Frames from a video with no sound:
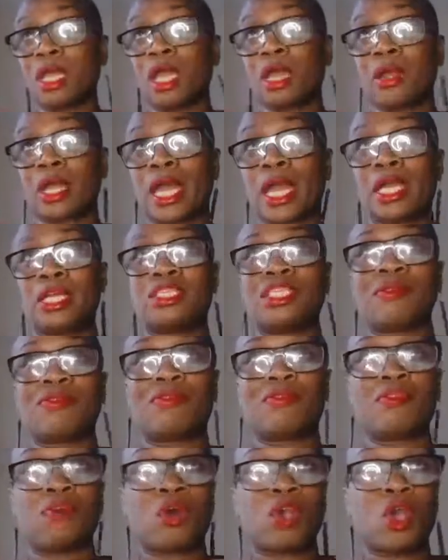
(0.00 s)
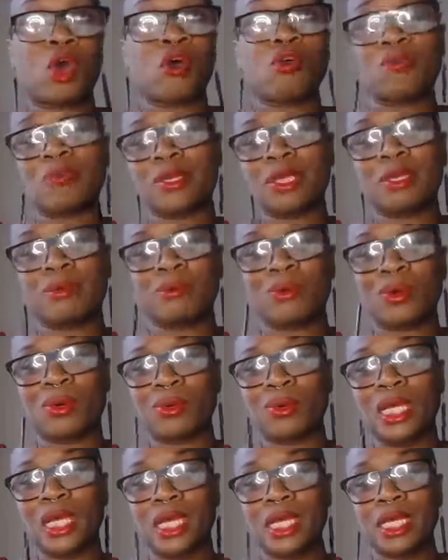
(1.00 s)
Okay, so for a lot of
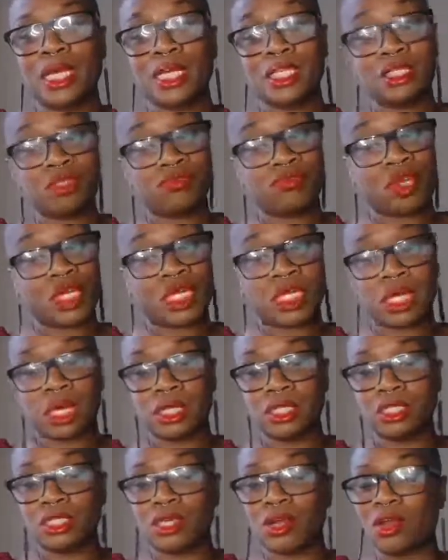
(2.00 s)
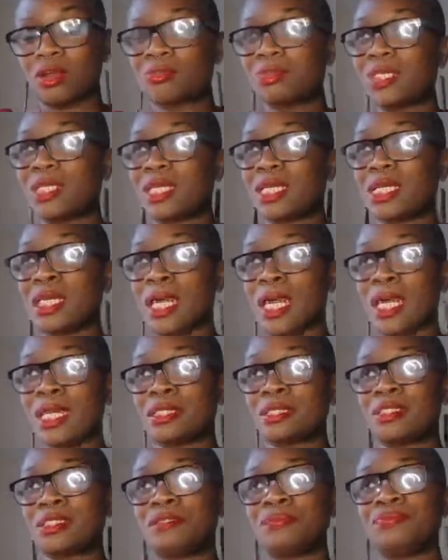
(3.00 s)
people, it's a really nice time to
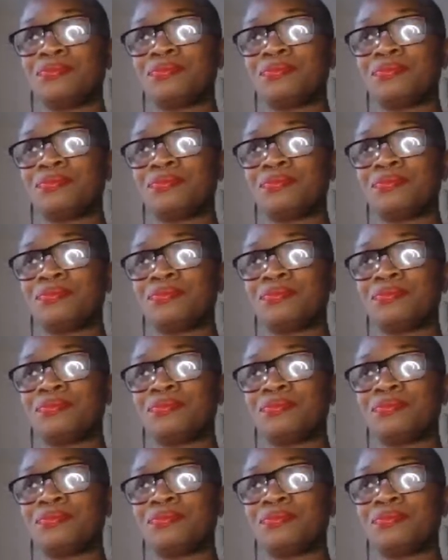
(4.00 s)
connect,